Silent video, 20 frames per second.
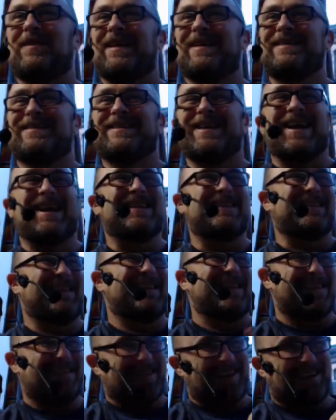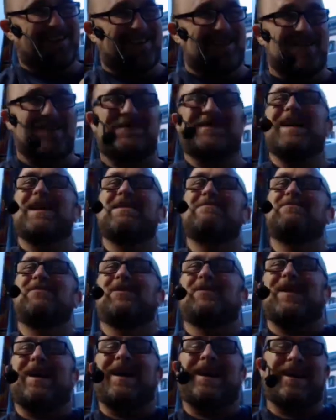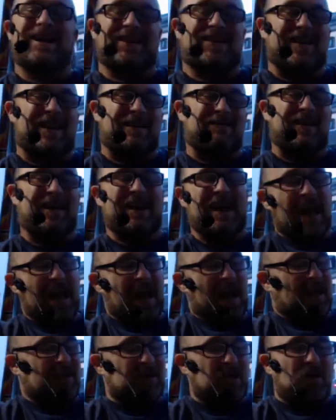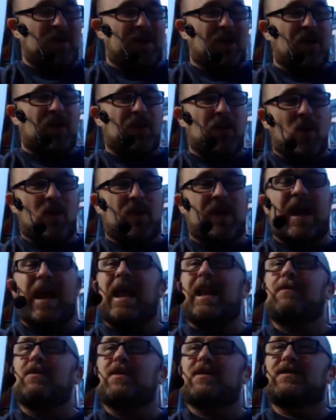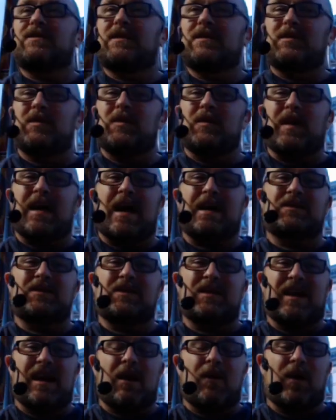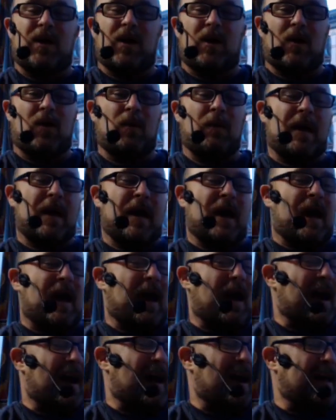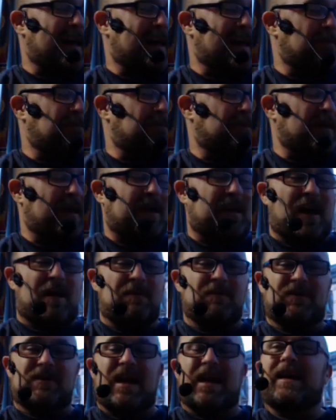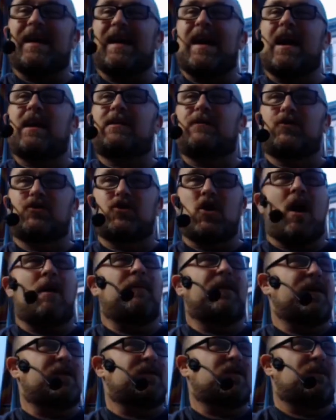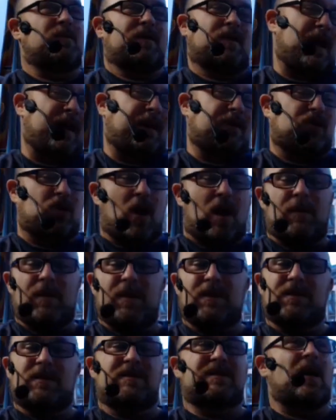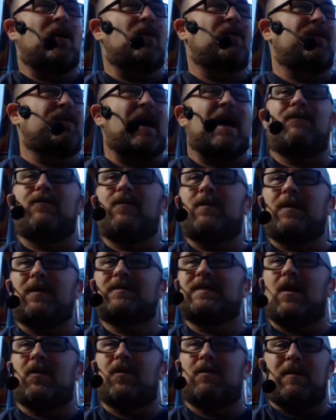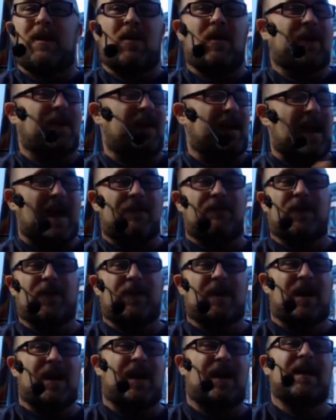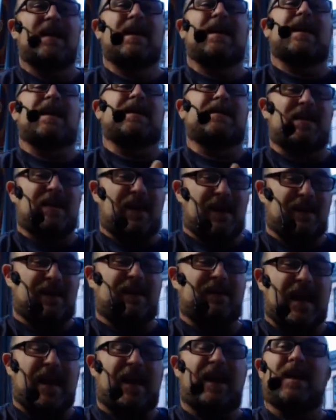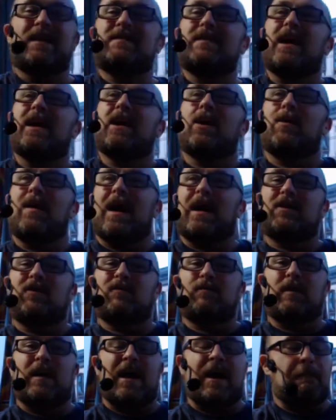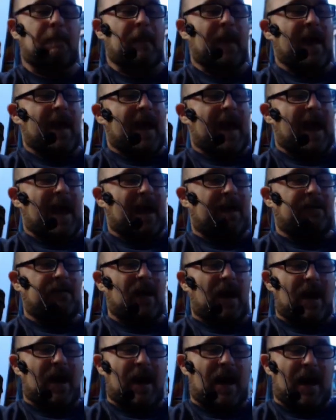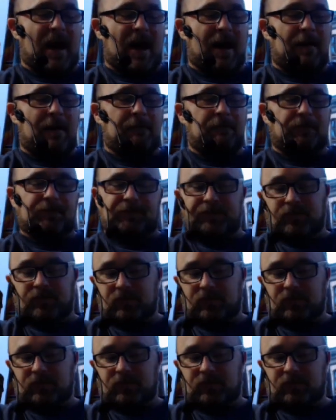incense in this enclosed temple, right? You know what I mean? And so when you throw cannabis into that scenario, uh, it becomes like an act of shamanism, and like shamans in South mm-hmm. Africa, yeah. South America, and Africa, he's in, uh, taking a psychoactive plant, and uh, um,